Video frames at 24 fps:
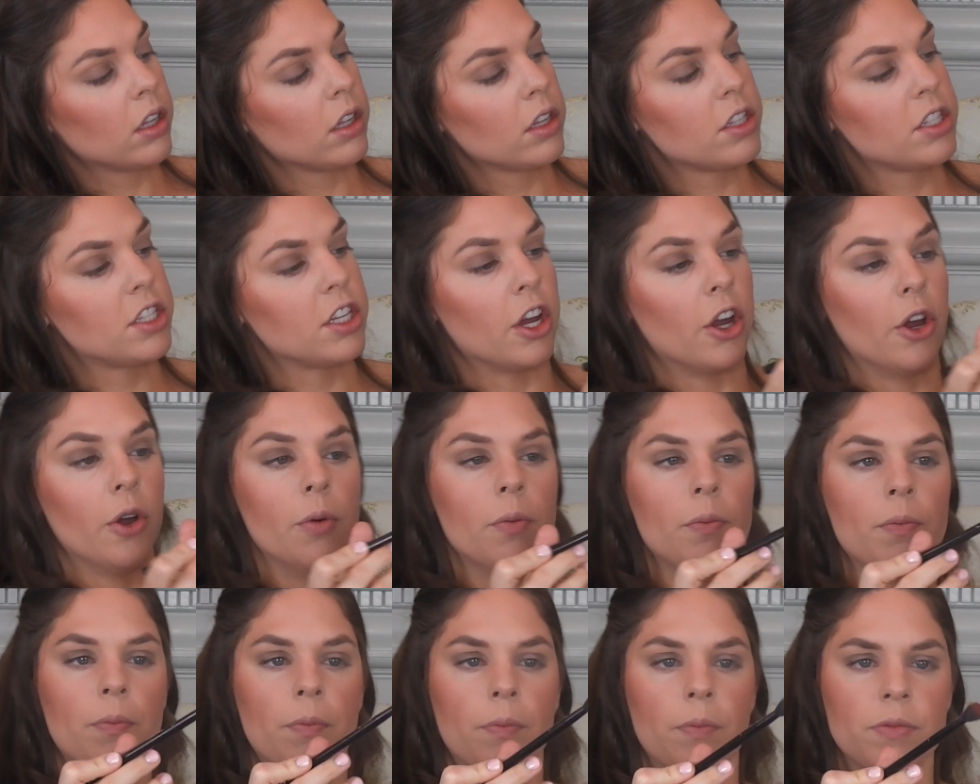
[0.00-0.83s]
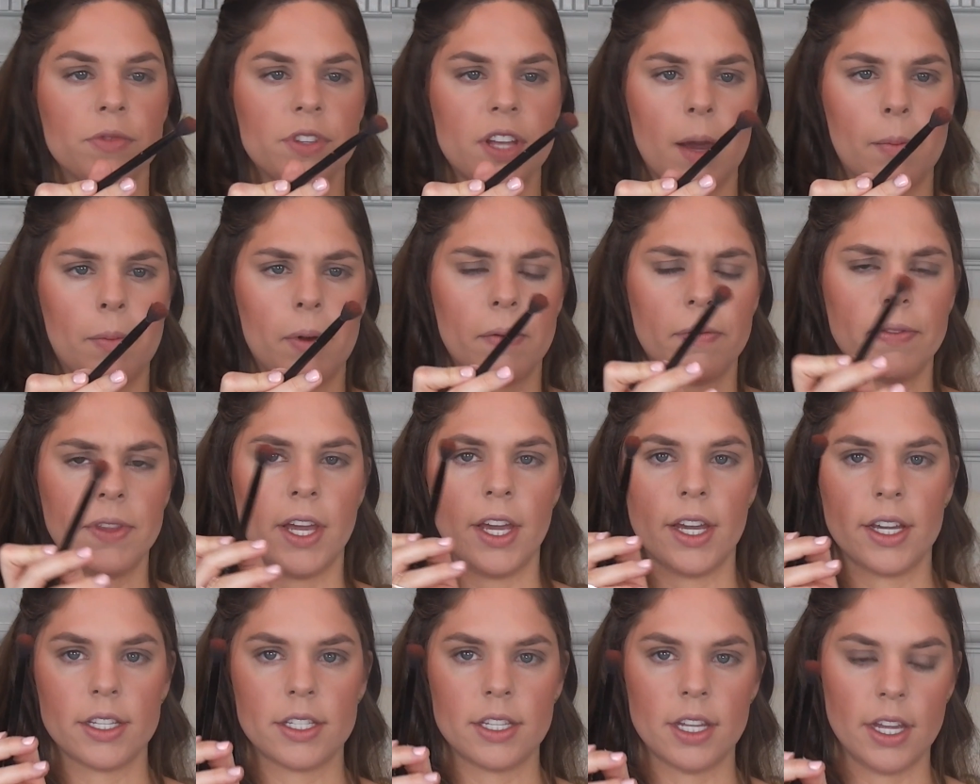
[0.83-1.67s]
So tap off the
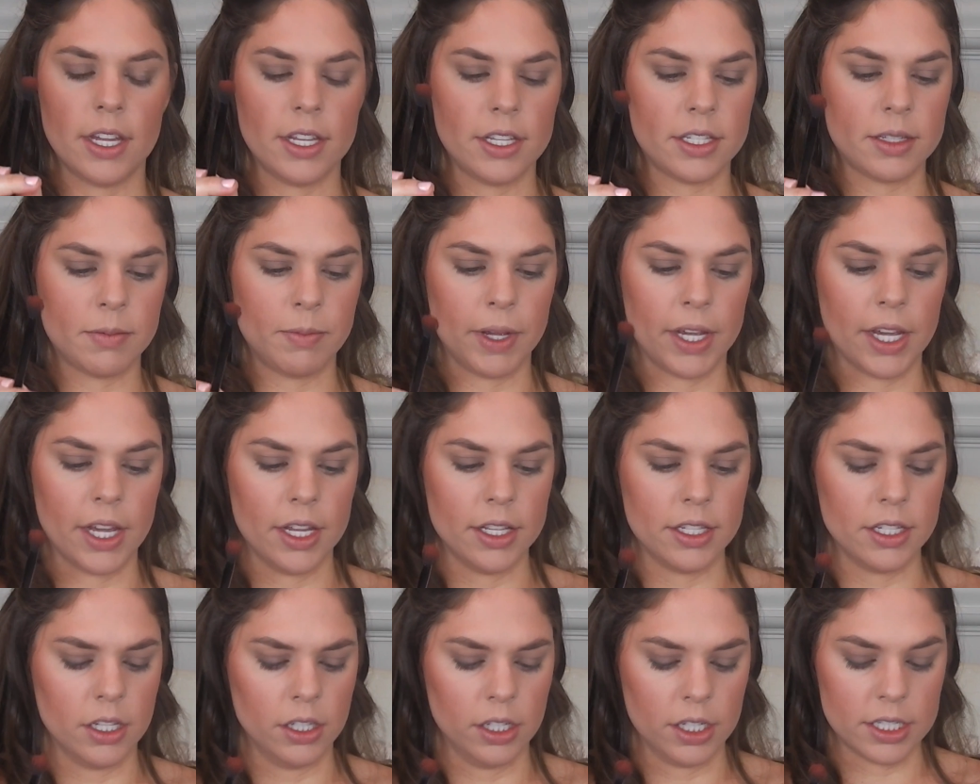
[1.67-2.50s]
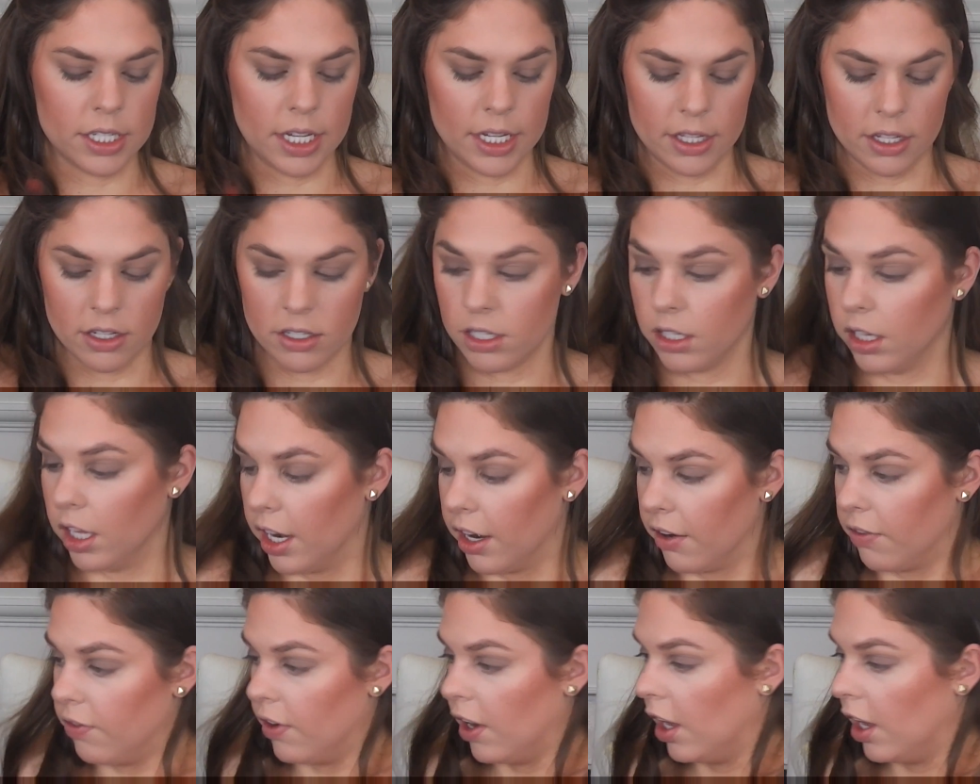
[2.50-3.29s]
excess because it looks like there's a lot of